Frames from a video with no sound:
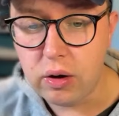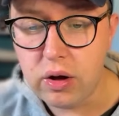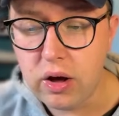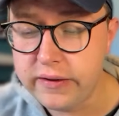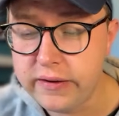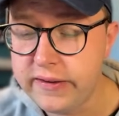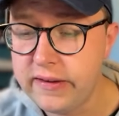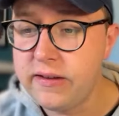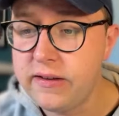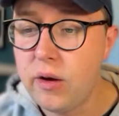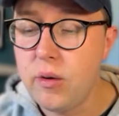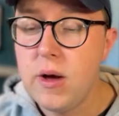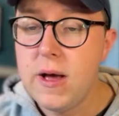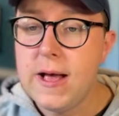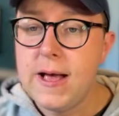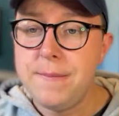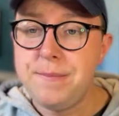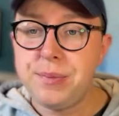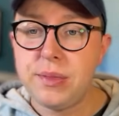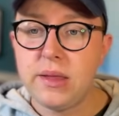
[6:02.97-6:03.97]
Costa. So
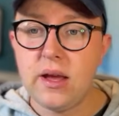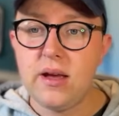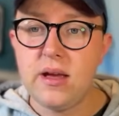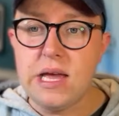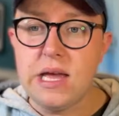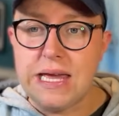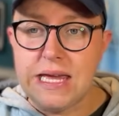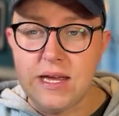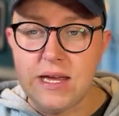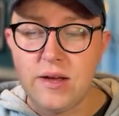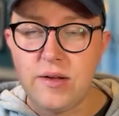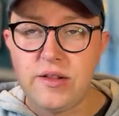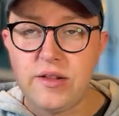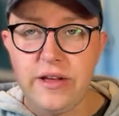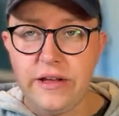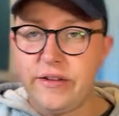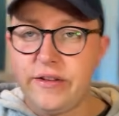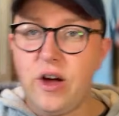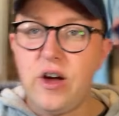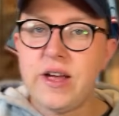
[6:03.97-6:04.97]

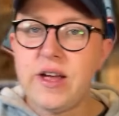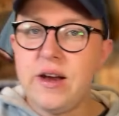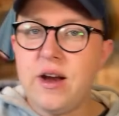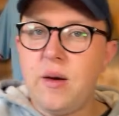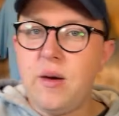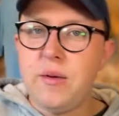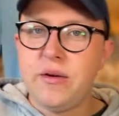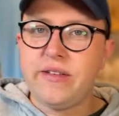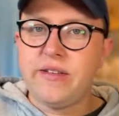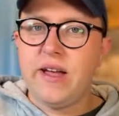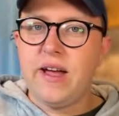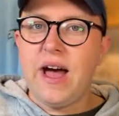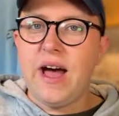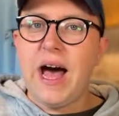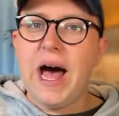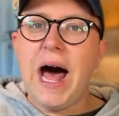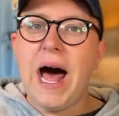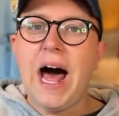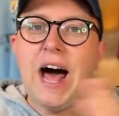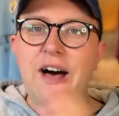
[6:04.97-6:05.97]
you're talking almost at
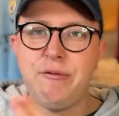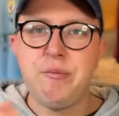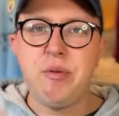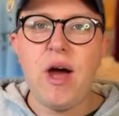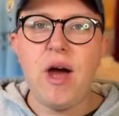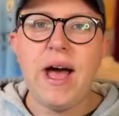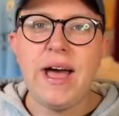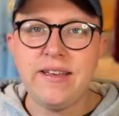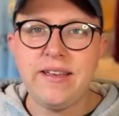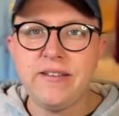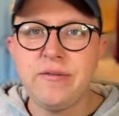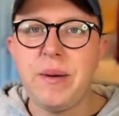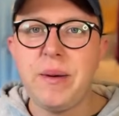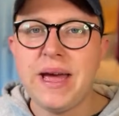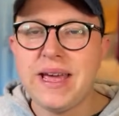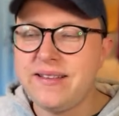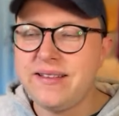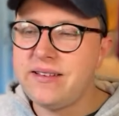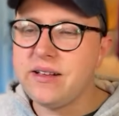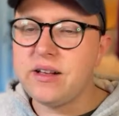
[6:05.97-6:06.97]
half price,
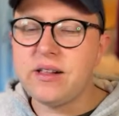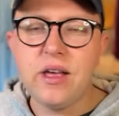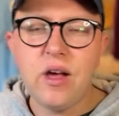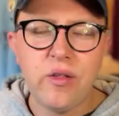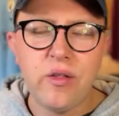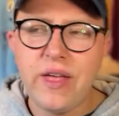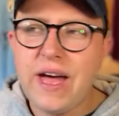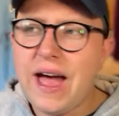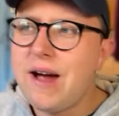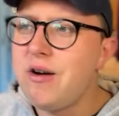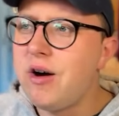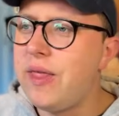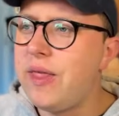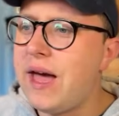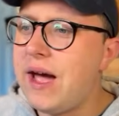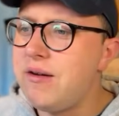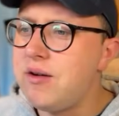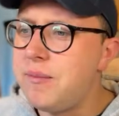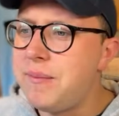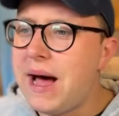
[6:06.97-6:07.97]
basically, or
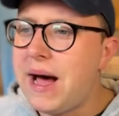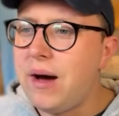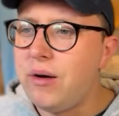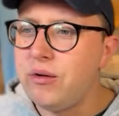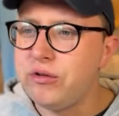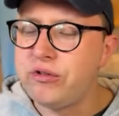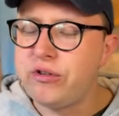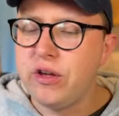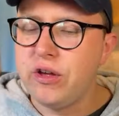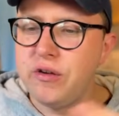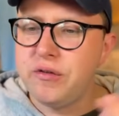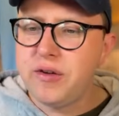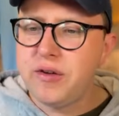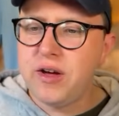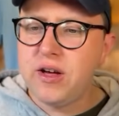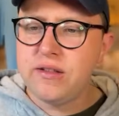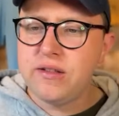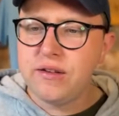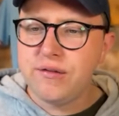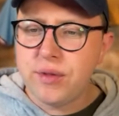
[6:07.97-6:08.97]
thereabouts,
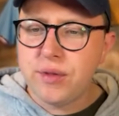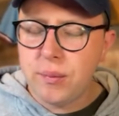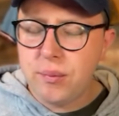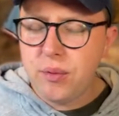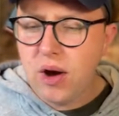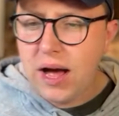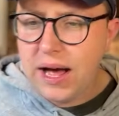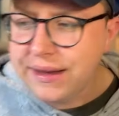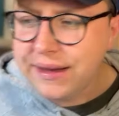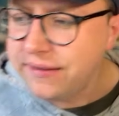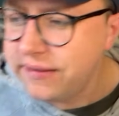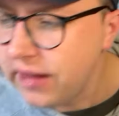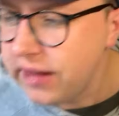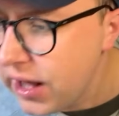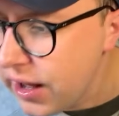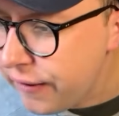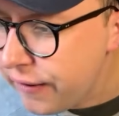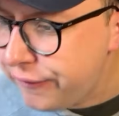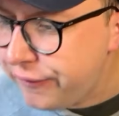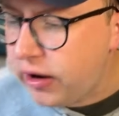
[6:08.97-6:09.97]
2/3 of the price
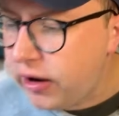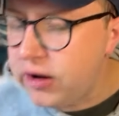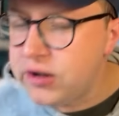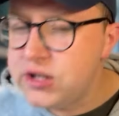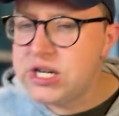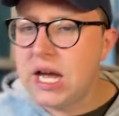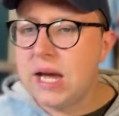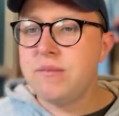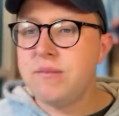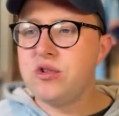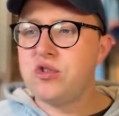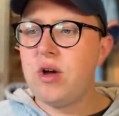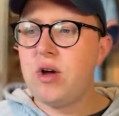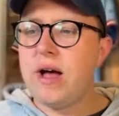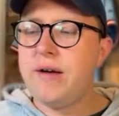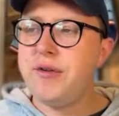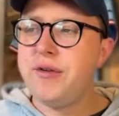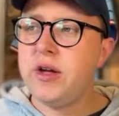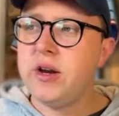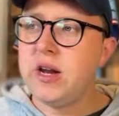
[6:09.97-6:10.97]
for James
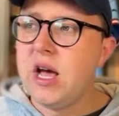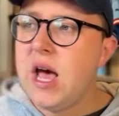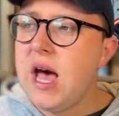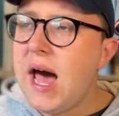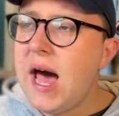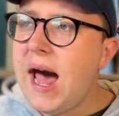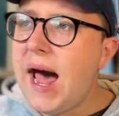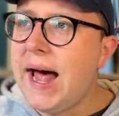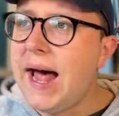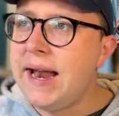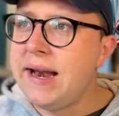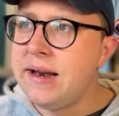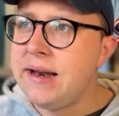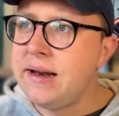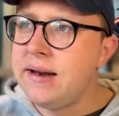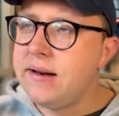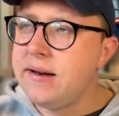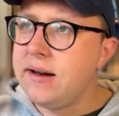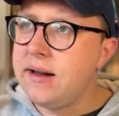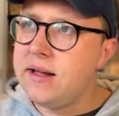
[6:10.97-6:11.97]
Trafford.
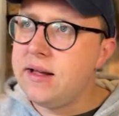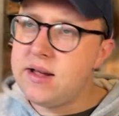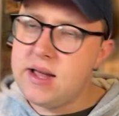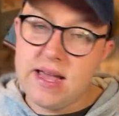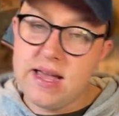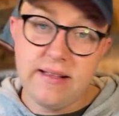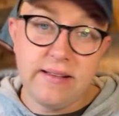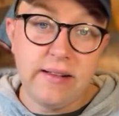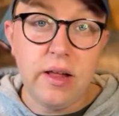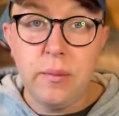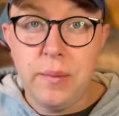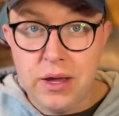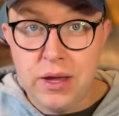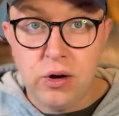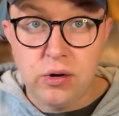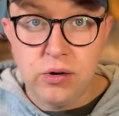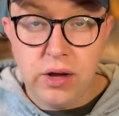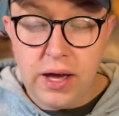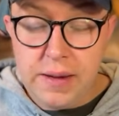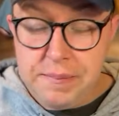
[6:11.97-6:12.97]
And he's a little bit
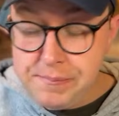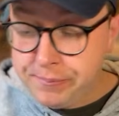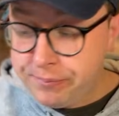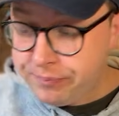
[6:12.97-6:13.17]
younger,